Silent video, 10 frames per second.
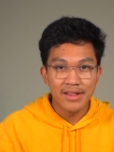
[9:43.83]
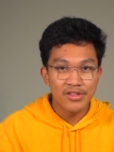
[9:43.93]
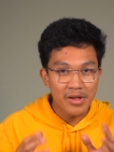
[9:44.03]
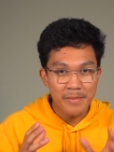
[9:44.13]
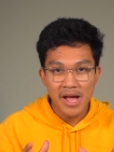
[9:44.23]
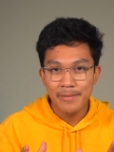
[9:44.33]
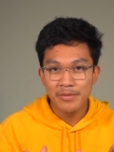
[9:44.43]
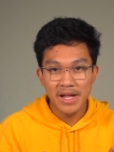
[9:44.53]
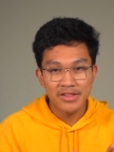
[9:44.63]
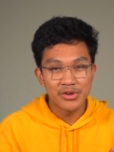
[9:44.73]
And some
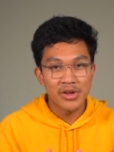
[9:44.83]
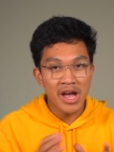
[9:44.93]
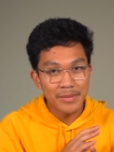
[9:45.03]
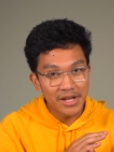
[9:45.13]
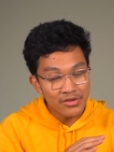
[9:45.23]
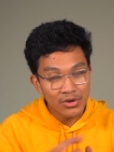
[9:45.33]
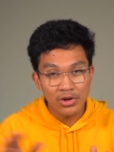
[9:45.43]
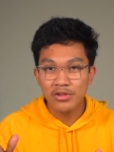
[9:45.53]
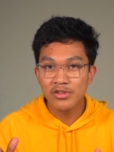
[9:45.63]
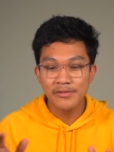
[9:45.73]
apps might tell you how many
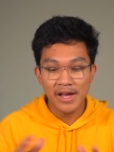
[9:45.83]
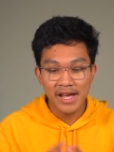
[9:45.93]
turns you've